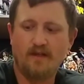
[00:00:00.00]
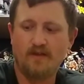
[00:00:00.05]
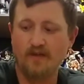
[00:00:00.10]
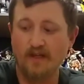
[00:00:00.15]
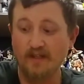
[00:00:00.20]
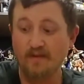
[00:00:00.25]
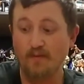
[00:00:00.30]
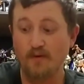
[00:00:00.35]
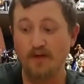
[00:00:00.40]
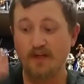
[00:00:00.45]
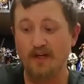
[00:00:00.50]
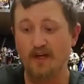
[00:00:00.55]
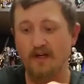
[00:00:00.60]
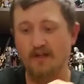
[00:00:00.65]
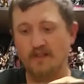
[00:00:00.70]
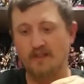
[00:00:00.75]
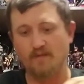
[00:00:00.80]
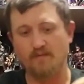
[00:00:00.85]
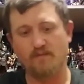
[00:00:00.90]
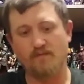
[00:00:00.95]
That's pretty
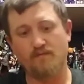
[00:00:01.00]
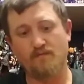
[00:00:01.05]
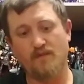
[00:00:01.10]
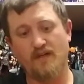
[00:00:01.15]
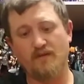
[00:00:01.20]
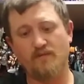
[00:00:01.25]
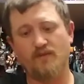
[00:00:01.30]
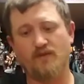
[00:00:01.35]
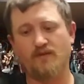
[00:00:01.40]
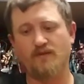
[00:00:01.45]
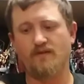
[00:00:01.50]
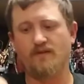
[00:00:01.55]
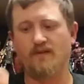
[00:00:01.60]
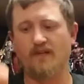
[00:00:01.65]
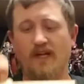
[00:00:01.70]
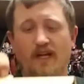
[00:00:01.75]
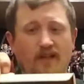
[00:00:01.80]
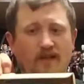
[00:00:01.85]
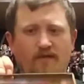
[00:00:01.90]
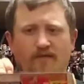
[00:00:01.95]
awesome in my book.
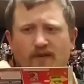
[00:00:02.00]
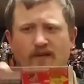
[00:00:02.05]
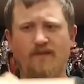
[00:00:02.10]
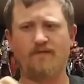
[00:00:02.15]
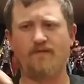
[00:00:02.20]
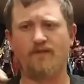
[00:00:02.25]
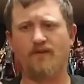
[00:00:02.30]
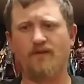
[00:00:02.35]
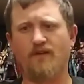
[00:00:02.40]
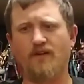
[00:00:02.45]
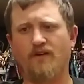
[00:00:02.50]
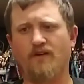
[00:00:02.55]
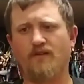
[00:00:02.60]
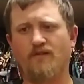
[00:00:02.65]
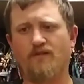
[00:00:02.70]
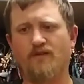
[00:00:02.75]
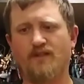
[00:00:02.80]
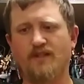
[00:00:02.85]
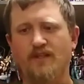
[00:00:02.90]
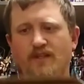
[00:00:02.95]
I love Nick Fury.
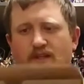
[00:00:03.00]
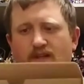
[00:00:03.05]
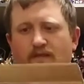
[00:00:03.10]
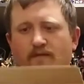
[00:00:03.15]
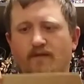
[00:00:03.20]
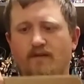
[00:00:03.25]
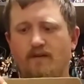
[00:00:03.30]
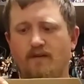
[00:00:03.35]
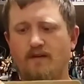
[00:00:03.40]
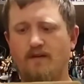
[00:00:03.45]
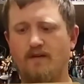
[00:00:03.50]
Always have.